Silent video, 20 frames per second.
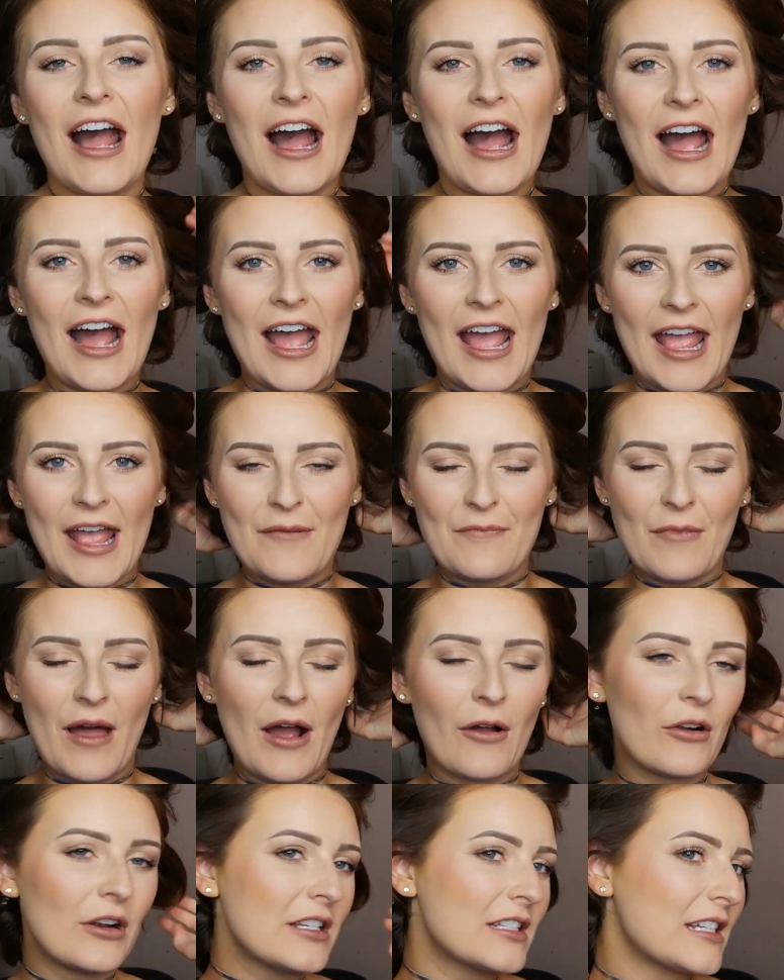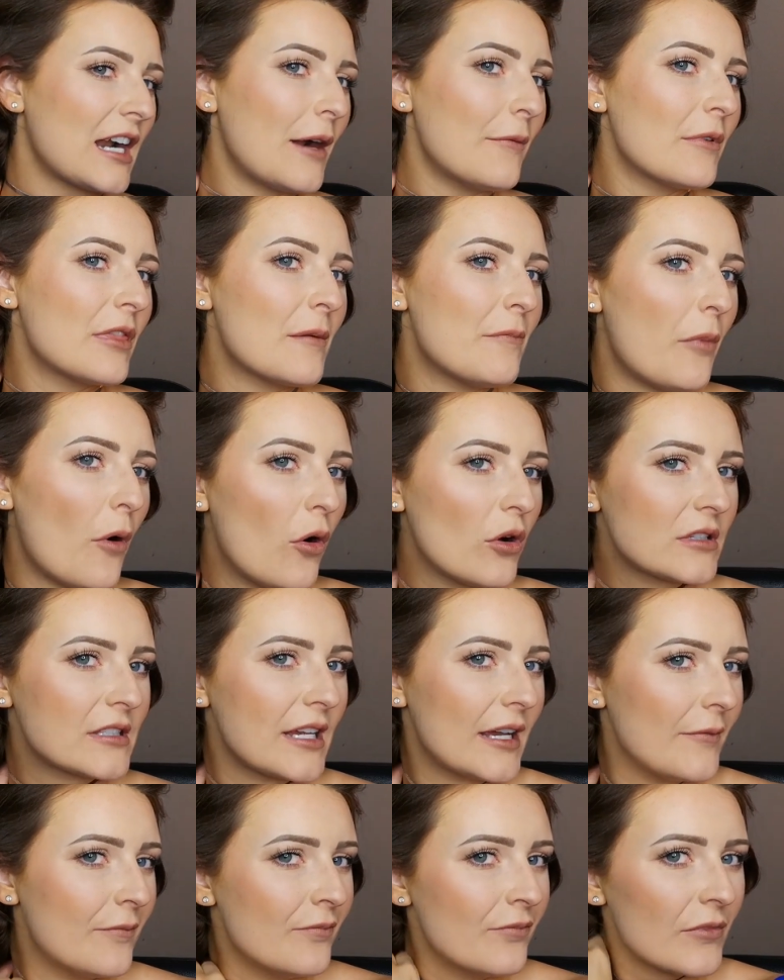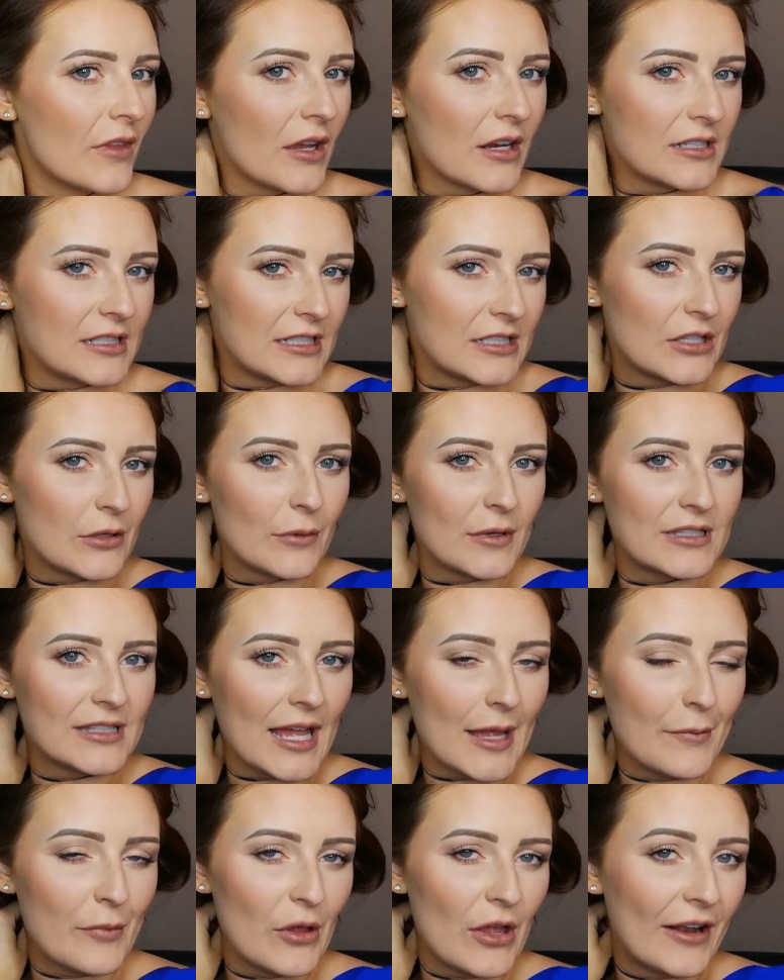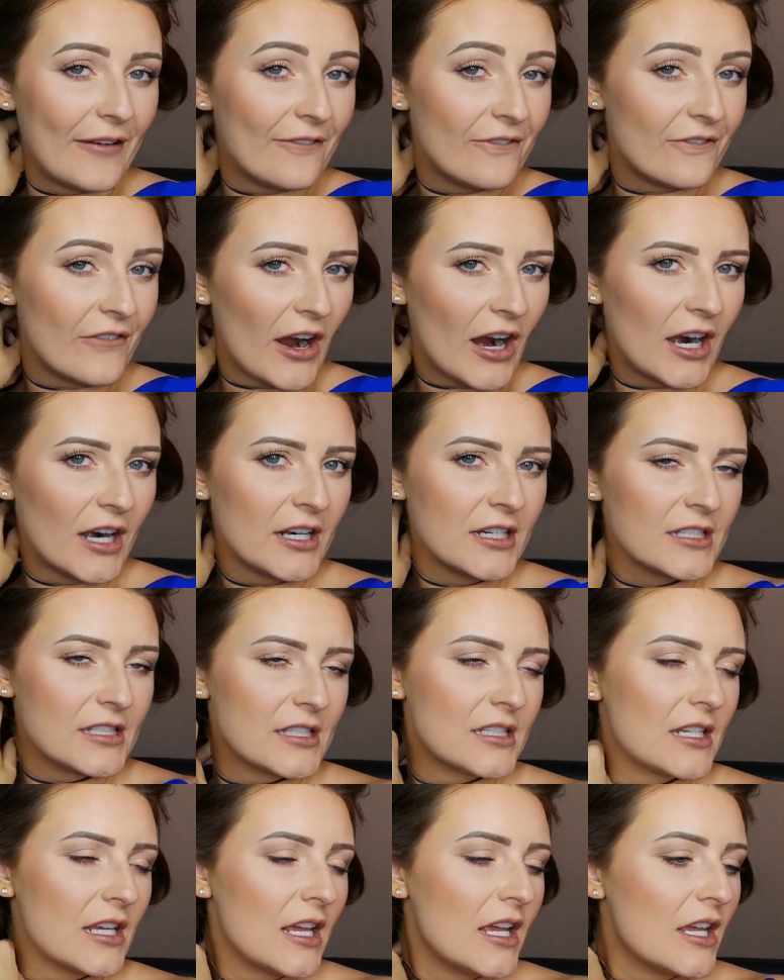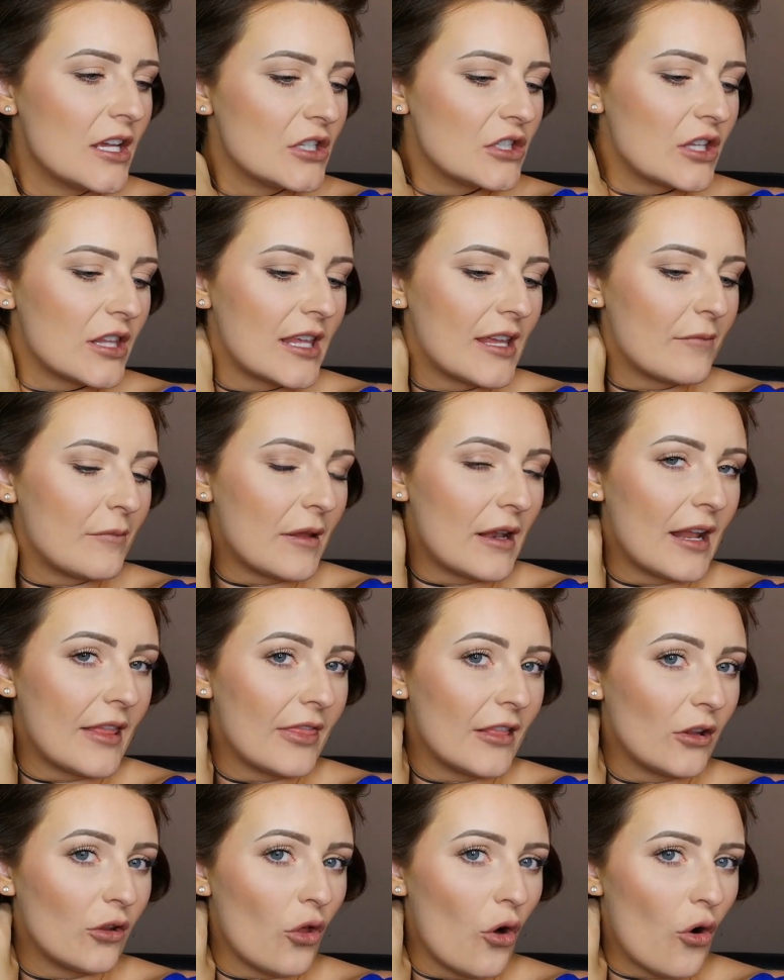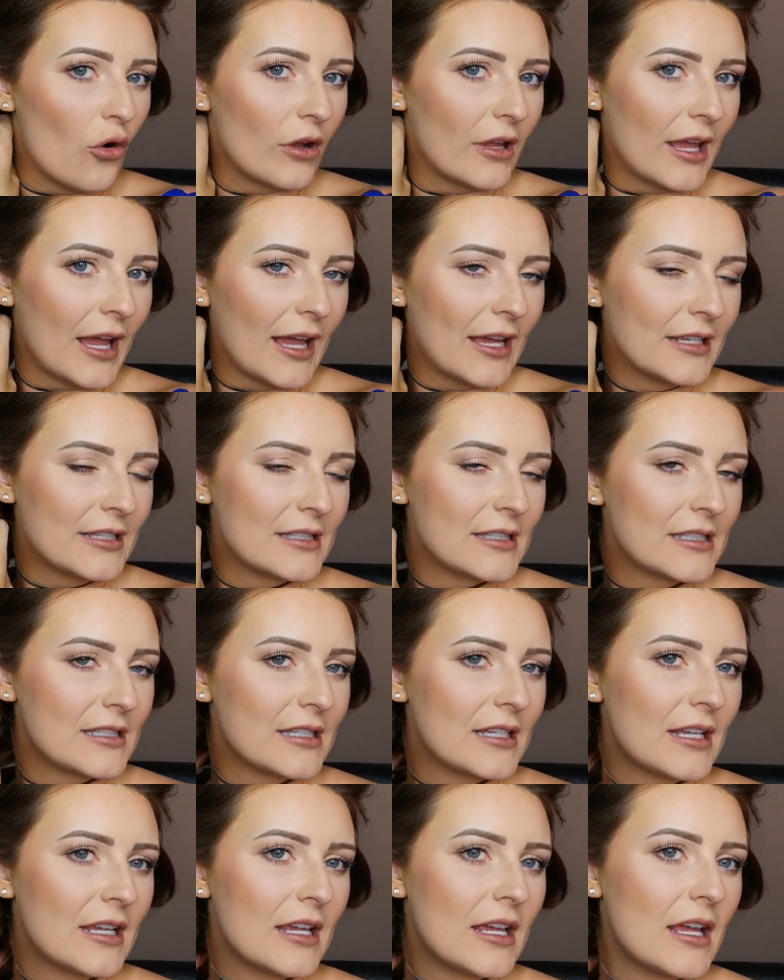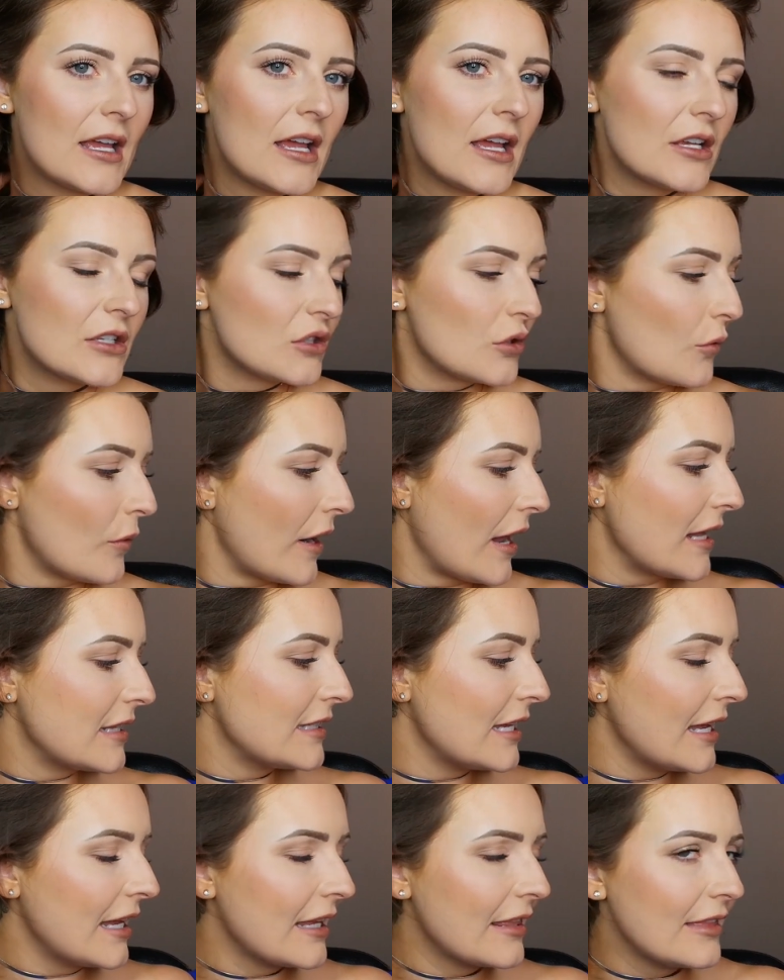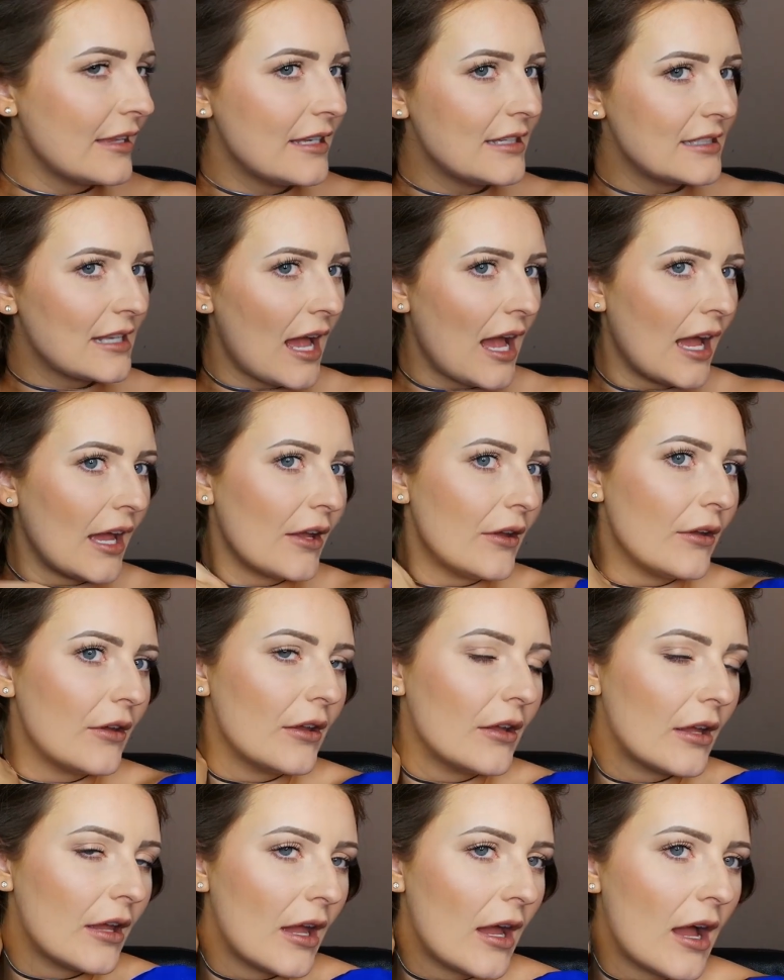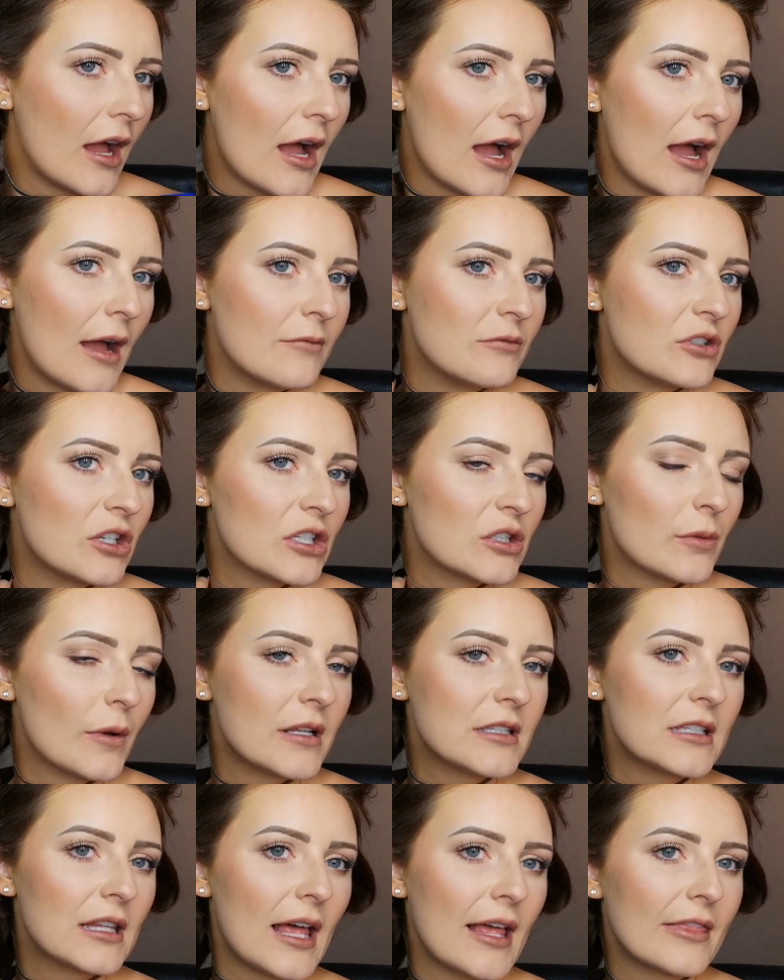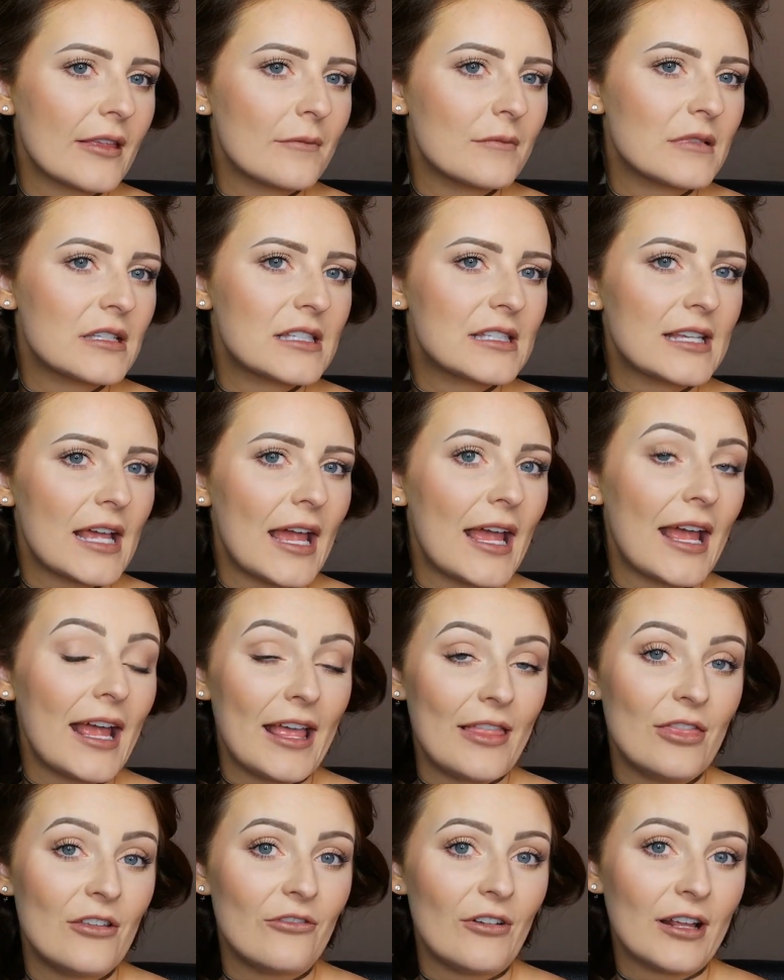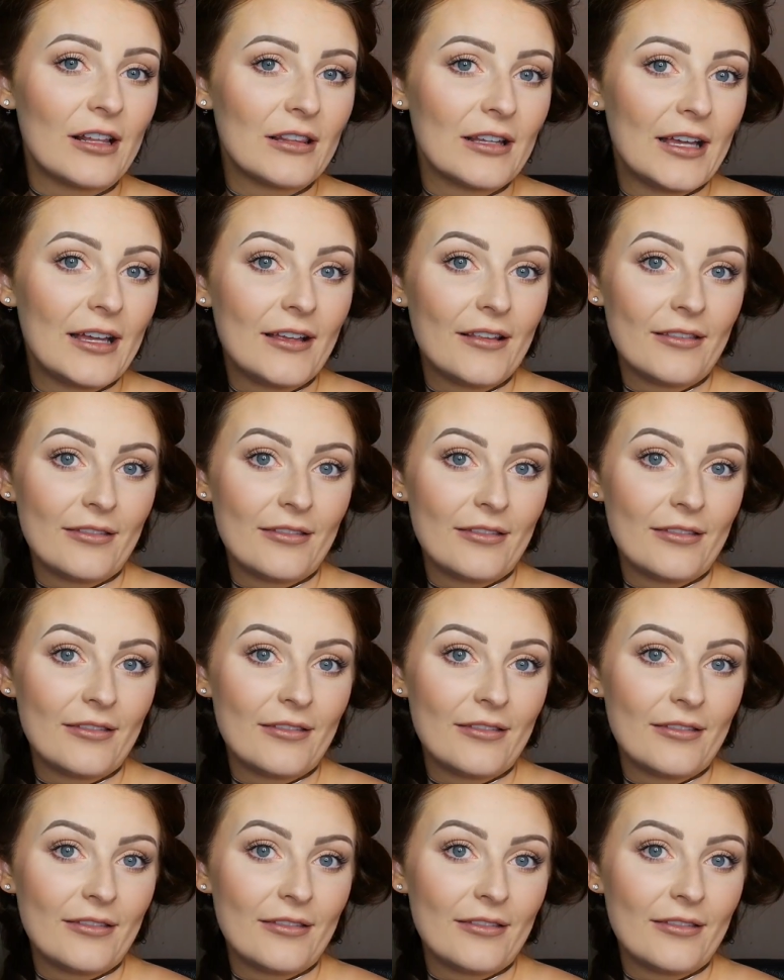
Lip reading: I'm going to start with the bottom because these are the ones that I put in first, so they've been in the longest. So when I take these out, I'm just wanting to let them sit in the ringlet